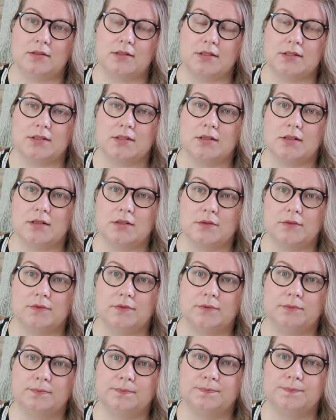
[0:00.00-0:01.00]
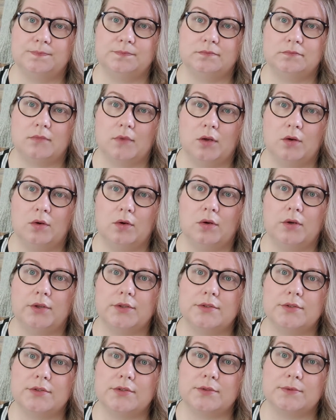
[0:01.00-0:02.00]
start of
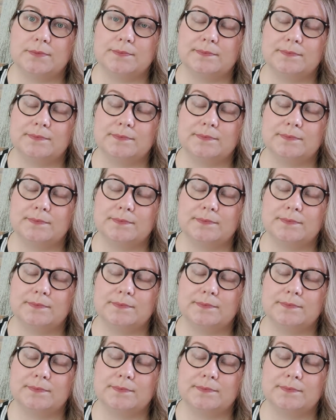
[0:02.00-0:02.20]
August.